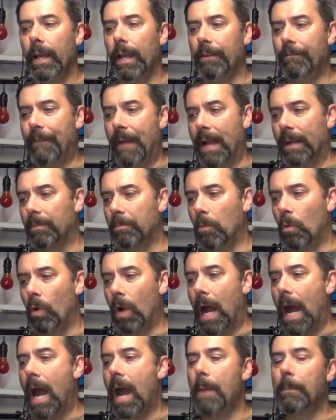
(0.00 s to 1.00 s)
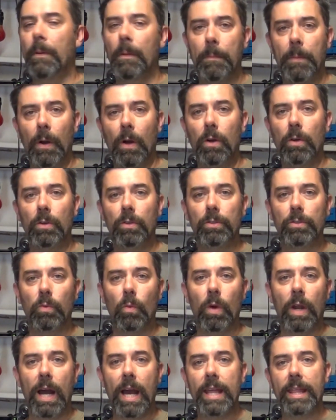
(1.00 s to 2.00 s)
In fact, what I propose,
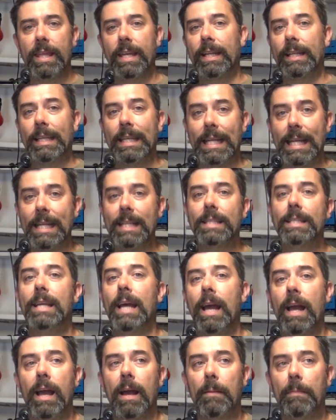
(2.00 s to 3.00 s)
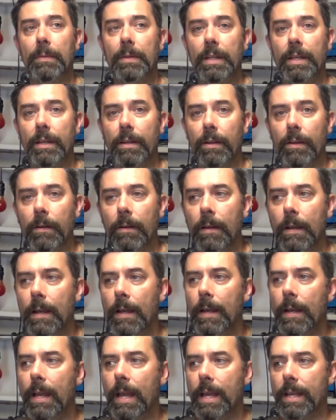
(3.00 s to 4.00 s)
what I think needs to happen here,
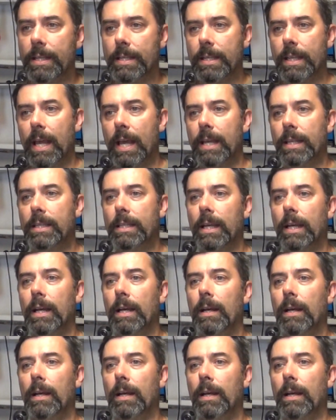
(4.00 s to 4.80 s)
is that